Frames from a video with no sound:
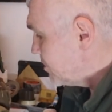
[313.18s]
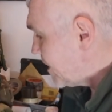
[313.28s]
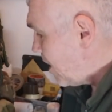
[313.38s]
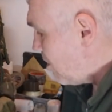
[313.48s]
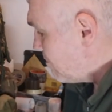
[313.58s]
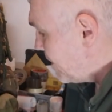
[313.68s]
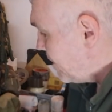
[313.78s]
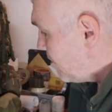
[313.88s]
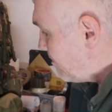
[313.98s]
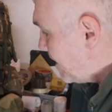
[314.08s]
we'll start
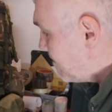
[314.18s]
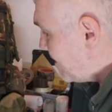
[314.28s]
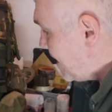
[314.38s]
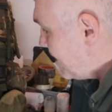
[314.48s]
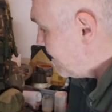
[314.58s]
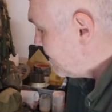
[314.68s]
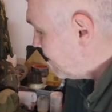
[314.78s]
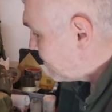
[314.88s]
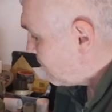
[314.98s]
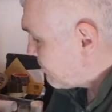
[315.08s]
opening it up in a bit.
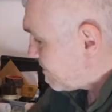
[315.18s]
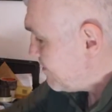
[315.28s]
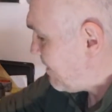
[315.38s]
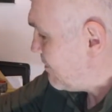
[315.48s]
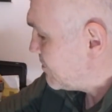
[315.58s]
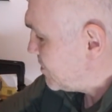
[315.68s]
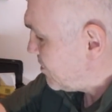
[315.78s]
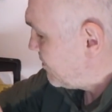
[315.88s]
I've got 3 pouches